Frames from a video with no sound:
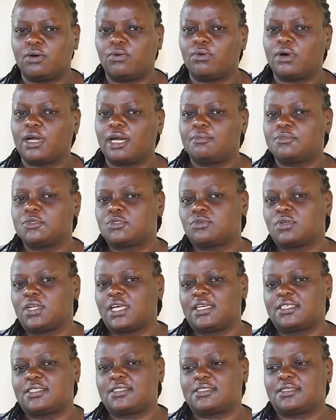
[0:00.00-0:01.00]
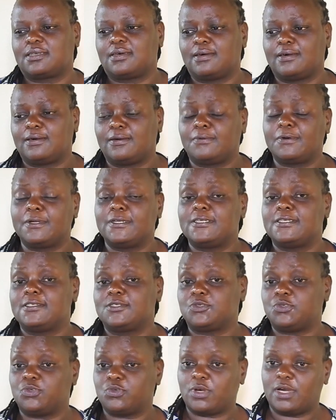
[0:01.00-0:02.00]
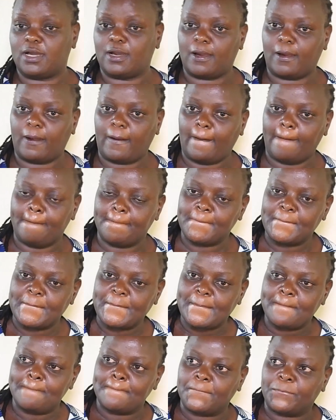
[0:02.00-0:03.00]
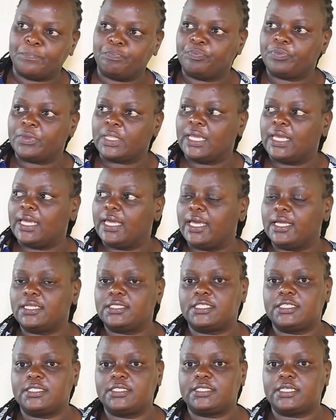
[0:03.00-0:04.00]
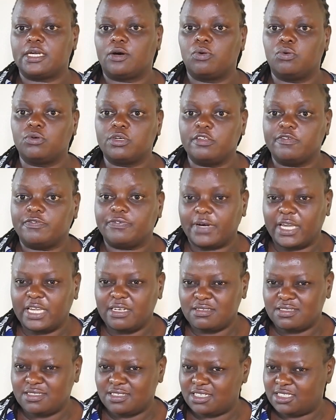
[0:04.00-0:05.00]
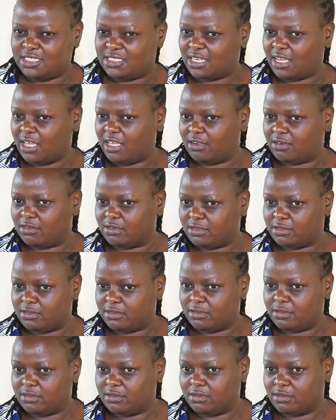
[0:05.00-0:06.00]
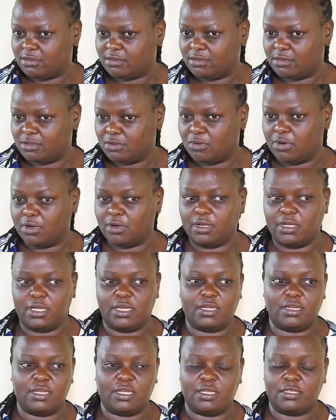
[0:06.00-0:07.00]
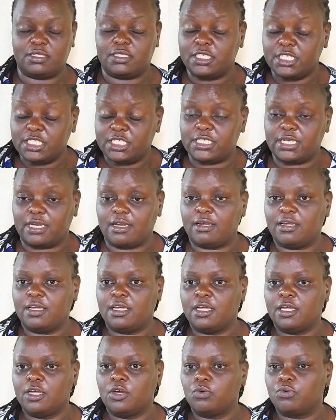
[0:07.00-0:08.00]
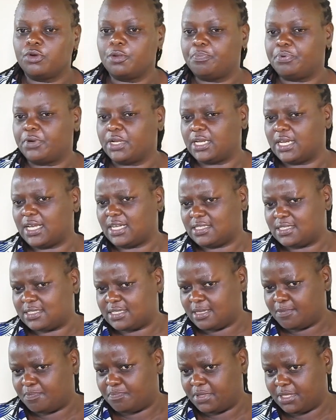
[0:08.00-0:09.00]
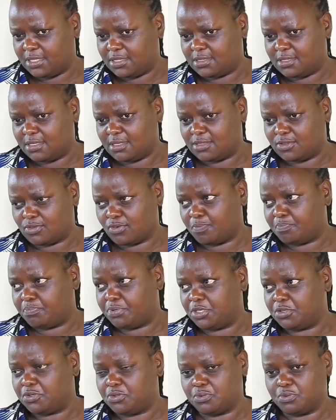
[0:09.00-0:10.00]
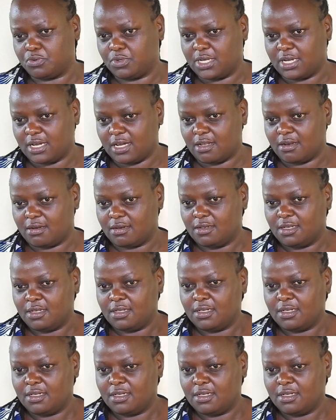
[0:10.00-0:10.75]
who comes to class when he's drunk, a head teacher who defiles a child, or a teacher who impregnates a P6 or P2 girl,